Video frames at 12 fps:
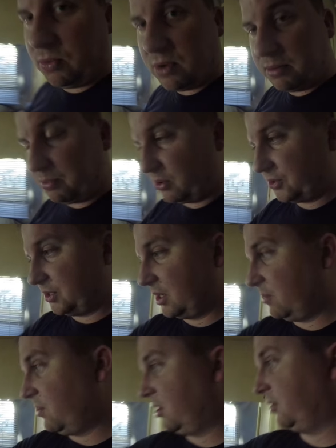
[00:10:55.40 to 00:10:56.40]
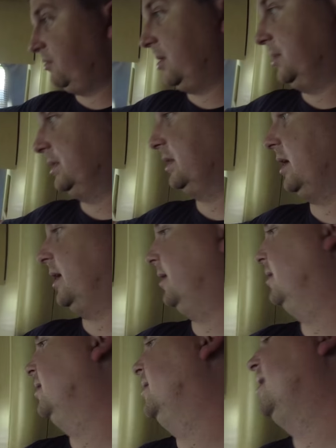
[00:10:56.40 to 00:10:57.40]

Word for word: one person can walk around the side.